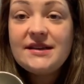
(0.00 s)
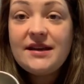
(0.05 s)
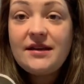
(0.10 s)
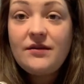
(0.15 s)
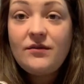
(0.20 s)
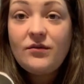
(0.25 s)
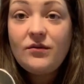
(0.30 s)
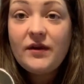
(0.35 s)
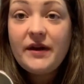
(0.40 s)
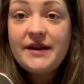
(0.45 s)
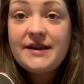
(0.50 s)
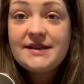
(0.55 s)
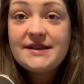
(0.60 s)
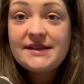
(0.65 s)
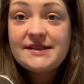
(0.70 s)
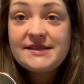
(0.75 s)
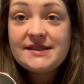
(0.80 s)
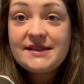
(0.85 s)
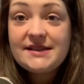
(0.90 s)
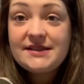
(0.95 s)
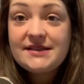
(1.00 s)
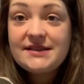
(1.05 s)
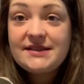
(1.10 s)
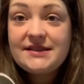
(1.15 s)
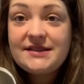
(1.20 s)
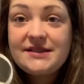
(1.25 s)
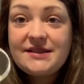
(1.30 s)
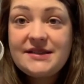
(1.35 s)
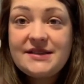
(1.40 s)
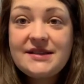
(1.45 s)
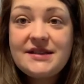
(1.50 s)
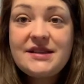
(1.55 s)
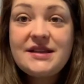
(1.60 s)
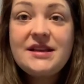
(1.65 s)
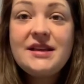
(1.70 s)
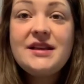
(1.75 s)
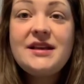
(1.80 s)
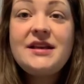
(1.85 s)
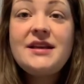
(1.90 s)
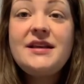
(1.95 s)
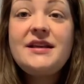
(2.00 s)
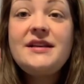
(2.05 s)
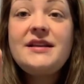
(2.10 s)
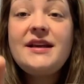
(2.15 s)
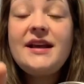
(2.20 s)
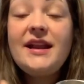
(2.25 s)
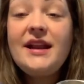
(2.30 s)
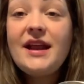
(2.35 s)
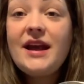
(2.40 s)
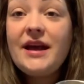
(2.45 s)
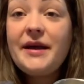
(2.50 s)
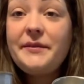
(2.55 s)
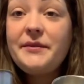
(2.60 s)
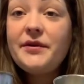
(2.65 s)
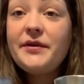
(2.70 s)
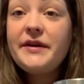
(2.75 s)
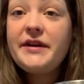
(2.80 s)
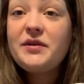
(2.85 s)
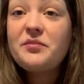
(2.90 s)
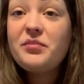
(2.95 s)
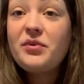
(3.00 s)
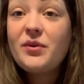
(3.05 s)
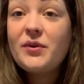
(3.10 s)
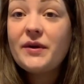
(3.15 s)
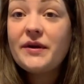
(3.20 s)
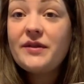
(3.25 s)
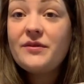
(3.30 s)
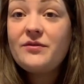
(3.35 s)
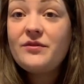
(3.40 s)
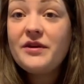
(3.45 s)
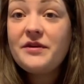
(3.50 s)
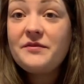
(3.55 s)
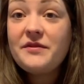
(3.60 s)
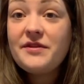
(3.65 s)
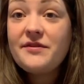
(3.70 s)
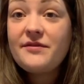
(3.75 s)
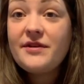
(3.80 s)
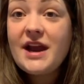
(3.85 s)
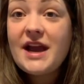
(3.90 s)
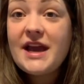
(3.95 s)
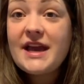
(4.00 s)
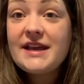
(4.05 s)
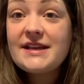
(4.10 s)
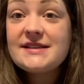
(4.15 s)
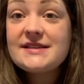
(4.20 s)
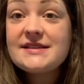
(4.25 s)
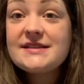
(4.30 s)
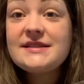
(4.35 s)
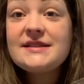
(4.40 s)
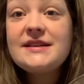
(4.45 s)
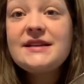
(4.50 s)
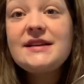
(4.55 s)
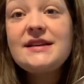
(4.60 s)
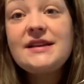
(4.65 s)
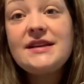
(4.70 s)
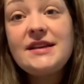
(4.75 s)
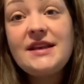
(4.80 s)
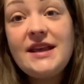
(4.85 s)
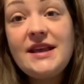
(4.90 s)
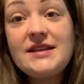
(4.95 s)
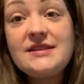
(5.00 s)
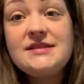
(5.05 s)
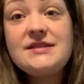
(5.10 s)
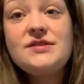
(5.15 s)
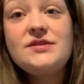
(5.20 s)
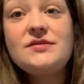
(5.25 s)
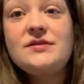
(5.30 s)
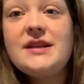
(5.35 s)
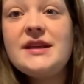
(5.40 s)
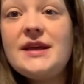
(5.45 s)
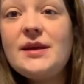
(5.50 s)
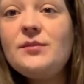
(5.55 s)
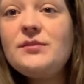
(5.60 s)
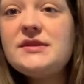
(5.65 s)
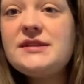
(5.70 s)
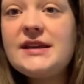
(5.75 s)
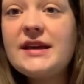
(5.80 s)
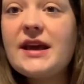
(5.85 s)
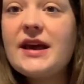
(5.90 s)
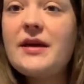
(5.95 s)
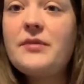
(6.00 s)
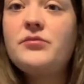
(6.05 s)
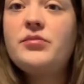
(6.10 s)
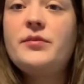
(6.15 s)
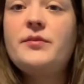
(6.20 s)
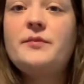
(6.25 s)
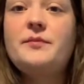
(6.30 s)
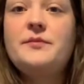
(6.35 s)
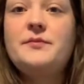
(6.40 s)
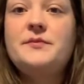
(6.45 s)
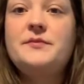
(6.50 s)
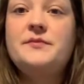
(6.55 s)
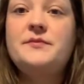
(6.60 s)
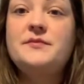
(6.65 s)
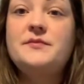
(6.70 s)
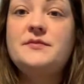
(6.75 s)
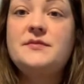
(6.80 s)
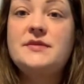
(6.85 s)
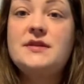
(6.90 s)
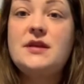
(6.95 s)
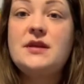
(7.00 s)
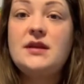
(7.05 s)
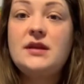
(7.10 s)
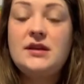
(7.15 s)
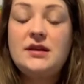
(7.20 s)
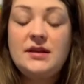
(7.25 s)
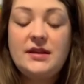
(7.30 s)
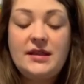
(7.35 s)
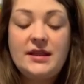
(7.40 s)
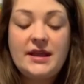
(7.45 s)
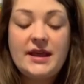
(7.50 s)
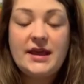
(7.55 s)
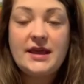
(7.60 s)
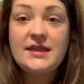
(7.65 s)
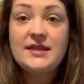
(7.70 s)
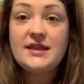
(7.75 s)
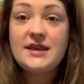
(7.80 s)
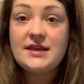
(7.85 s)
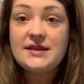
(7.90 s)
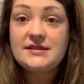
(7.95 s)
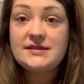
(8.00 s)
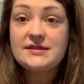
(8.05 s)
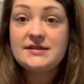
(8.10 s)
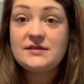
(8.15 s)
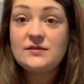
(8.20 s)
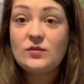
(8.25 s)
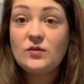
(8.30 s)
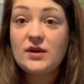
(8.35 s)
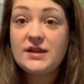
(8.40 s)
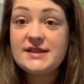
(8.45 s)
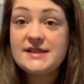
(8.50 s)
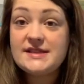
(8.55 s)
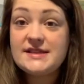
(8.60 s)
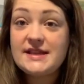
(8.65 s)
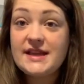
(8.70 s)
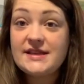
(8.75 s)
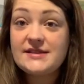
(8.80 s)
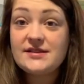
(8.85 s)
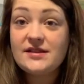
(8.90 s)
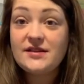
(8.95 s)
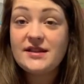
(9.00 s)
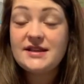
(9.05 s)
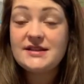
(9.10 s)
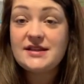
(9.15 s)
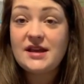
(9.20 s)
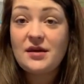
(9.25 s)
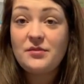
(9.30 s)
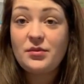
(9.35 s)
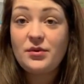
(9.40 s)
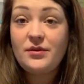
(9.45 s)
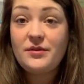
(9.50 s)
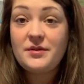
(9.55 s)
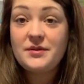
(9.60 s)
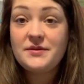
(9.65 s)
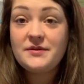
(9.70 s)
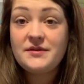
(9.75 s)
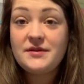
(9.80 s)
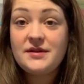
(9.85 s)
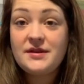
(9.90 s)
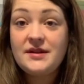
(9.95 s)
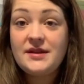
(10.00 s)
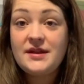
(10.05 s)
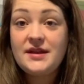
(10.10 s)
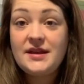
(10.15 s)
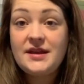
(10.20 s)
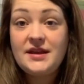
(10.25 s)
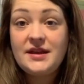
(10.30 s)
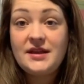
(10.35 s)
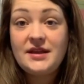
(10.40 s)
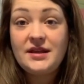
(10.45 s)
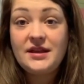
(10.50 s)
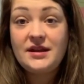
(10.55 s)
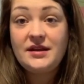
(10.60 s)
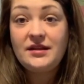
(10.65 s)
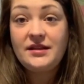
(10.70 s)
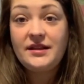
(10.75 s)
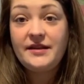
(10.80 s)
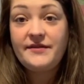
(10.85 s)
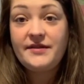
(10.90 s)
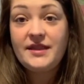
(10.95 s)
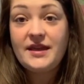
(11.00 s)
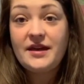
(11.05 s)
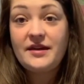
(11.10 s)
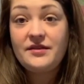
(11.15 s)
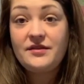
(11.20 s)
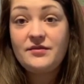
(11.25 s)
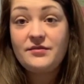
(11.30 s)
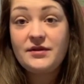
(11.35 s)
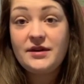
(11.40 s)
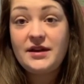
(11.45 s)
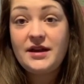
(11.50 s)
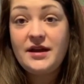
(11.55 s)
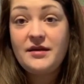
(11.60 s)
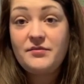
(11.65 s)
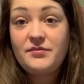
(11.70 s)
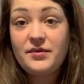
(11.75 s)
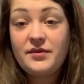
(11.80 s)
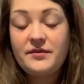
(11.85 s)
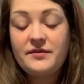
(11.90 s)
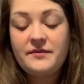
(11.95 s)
and one doesn't. And I'm going to pour the one with rice into the empty cup like this. One stays on the table, and I'll lift the other one up,